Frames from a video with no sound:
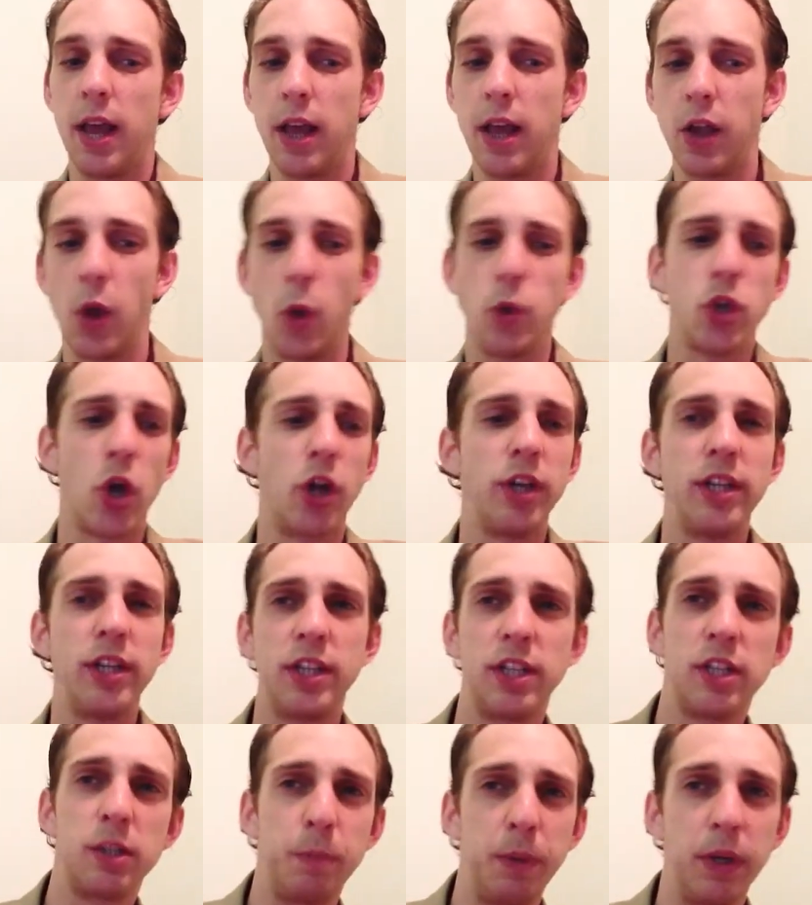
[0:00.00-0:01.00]
goes on his
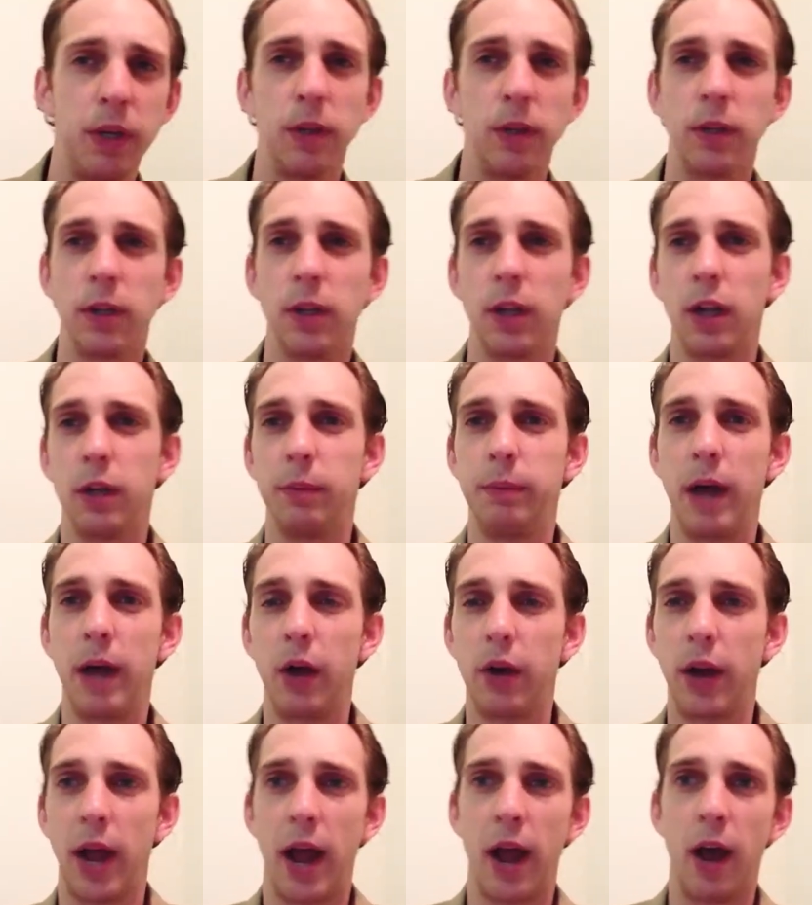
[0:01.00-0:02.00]
spiel
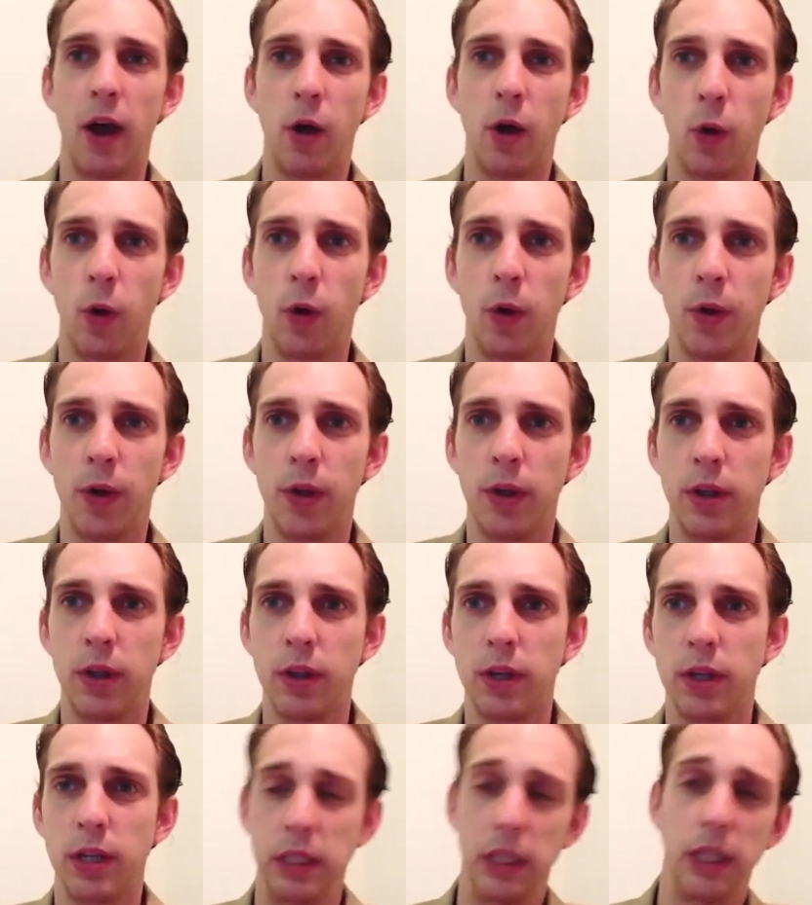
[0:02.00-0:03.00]
about how
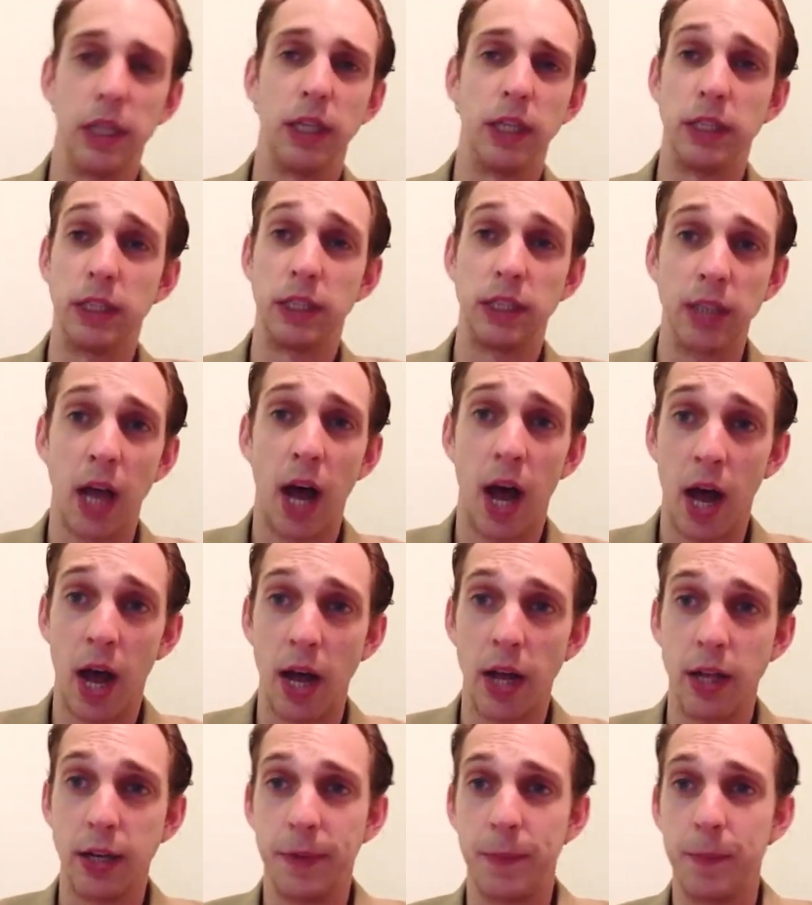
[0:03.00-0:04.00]

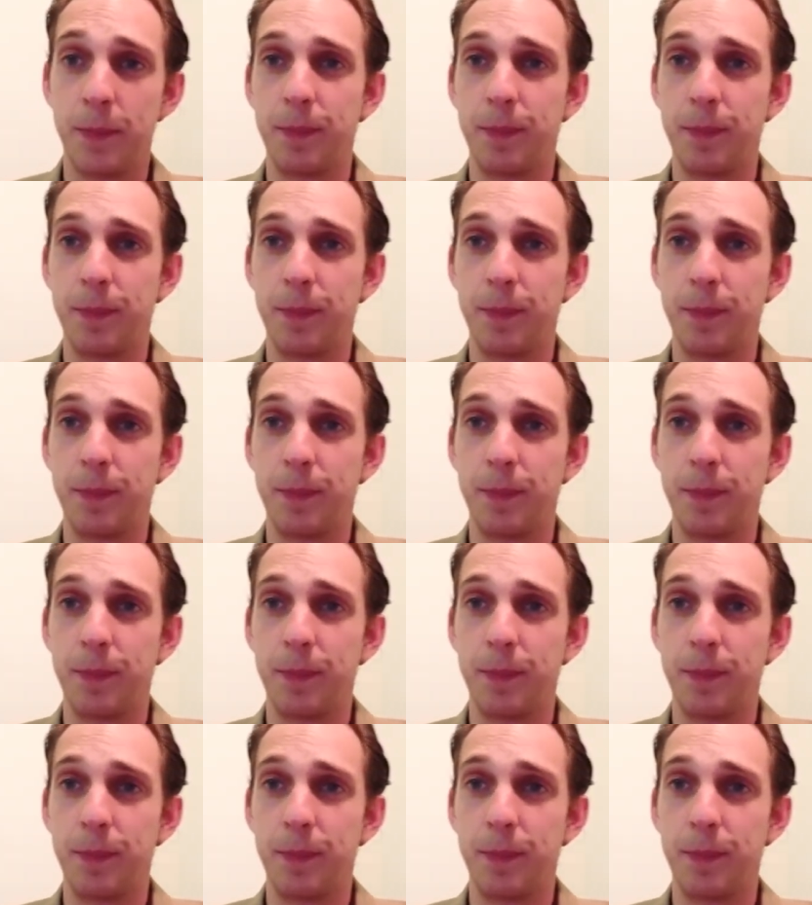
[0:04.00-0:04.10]
Assad